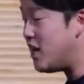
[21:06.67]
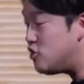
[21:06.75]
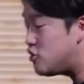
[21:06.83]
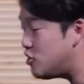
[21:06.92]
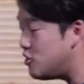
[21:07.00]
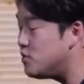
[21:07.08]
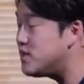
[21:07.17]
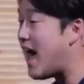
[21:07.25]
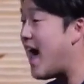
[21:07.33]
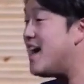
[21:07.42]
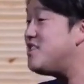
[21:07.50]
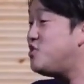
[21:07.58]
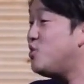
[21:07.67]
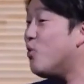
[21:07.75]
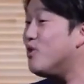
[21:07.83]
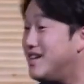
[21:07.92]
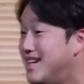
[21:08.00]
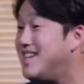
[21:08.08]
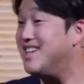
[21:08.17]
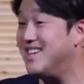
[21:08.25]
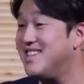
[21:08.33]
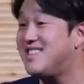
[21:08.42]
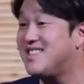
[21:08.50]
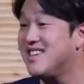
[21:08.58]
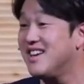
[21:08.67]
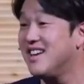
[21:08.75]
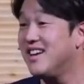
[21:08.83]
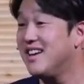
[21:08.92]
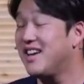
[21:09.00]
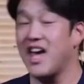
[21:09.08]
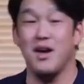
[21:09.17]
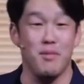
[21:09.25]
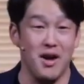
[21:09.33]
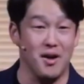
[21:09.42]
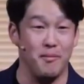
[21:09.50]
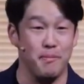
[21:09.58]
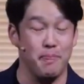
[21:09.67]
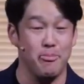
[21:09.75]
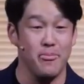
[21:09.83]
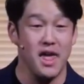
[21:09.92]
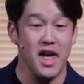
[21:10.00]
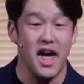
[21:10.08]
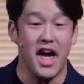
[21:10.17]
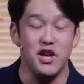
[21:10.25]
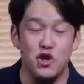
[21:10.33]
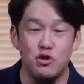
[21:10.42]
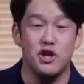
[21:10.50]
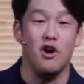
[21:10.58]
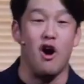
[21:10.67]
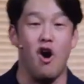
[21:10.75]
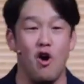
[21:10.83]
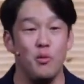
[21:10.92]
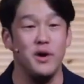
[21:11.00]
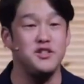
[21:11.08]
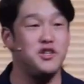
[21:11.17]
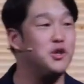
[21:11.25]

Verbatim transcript: and choose as your needs came up. And you could always, you